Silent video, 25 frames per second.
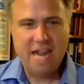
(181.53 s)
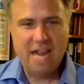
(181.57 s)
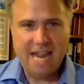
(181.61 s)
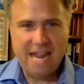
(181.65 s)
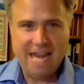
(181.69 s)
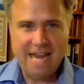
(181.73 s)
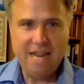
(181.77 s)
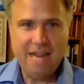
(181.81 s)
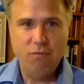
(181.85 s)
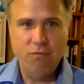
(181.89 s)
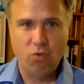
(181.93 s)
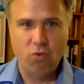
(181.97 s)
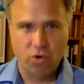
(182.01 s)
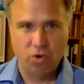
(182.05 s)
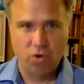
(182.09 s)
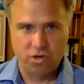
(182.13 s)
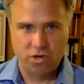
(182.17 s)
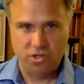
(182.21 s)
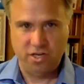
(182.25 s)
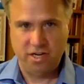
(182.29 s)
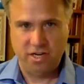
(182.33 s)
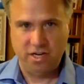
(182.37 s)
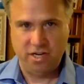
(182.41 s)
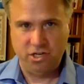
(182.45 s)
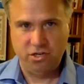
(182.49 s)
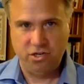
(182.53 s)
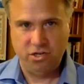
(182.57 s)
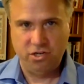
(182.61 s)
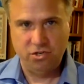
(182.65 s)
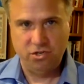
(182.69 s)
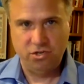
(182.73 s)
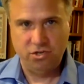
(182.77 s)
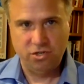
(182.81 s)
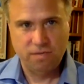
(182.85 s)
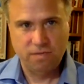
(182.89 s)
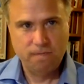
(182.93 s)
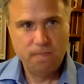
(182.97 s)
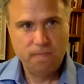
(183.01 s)
any war
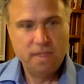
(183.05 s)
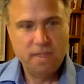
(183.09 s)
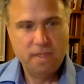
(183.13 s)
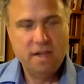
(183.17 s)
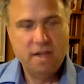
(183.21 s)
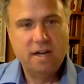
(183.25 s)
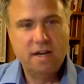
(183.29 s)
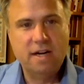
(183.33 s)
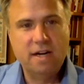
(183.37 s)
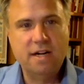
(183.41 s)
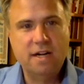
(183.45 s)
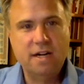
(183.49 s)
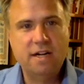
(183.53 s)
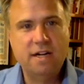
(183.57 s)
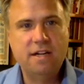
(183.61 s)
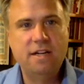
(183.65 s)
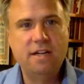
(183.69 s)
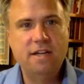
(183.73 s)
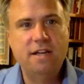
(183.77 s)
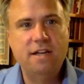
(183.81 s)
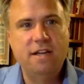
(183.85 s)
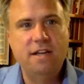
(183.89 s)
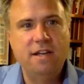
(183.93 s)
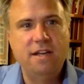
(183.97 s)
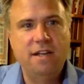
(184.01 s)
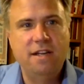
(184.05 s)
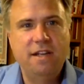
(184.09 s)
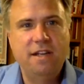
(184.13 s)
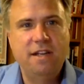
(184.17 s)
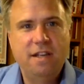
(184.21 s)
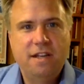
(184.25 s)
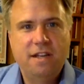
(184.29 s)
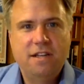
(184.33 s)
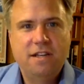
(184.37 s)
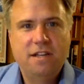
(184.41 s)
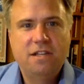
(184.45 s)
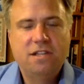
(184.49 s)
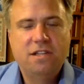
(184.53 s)
statues.
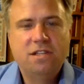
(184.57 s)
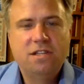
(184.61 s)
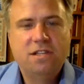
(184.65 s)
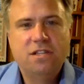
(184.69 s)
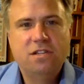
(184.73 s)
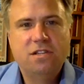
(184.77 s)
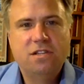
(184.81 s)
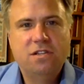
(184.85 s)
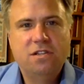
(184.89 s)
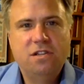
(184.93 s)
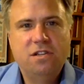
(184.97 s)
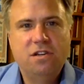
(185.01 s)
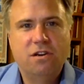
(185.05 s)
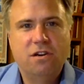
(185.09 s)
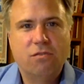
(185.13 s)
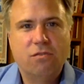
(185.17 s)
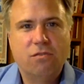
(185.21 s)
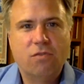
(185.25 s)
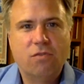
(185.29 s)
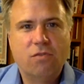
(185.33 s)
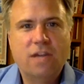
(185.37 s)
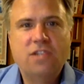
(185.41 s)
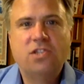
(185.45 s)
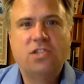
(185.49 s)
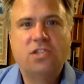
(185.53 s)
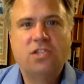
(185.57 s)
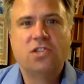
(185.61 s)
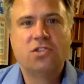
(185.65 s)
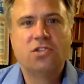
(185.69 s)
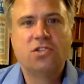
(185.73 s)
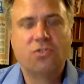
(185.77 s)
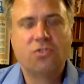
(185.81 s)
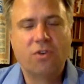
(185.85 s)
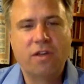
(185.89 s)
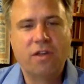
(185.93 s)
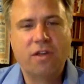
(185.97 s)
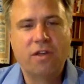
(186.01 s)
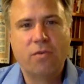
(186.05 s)
And
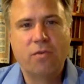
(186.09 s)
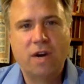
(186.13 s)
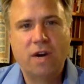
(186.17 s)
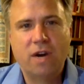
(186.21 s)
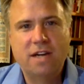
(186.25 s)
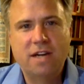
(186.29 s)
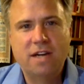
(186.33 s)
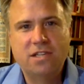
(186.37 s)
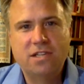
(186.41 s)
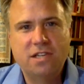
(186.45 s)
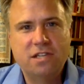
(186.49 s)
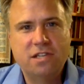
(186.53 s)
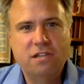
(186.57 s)
racist or otherwise,